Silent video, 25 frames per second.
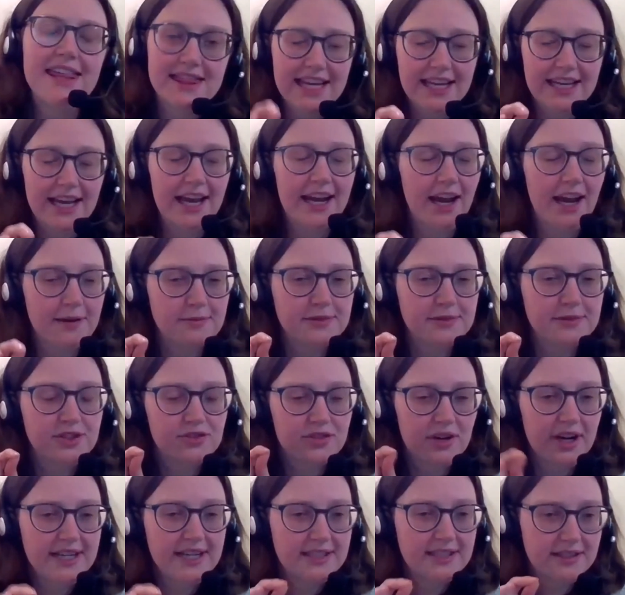think, and I
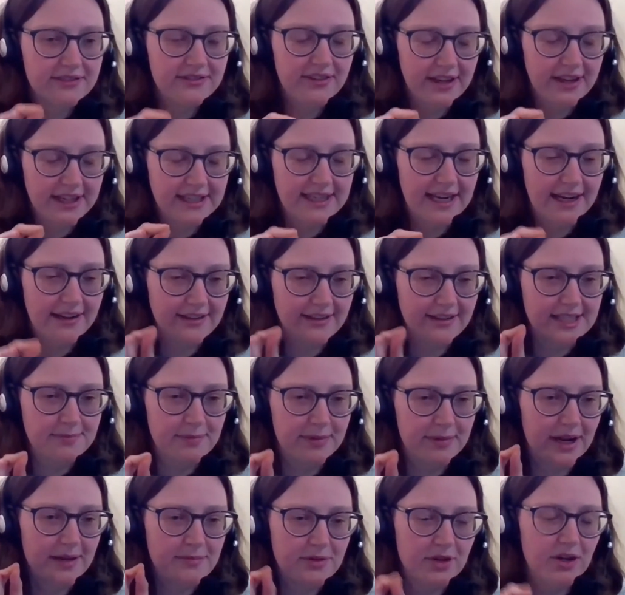was trying to find out
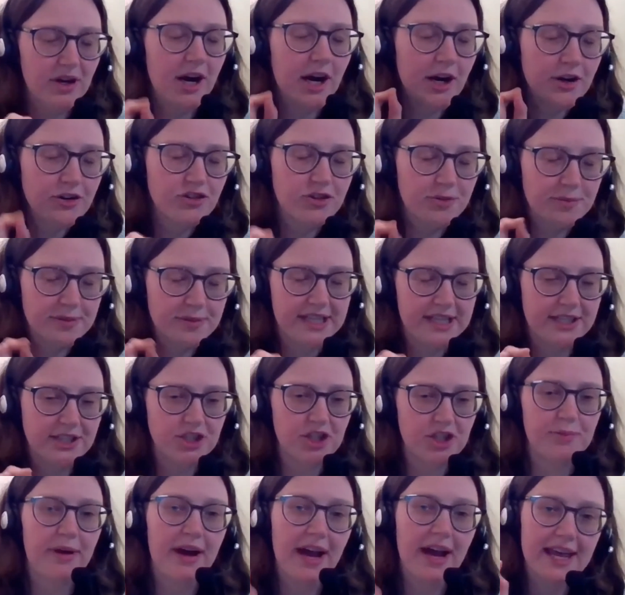this, but I'm not 100% sure,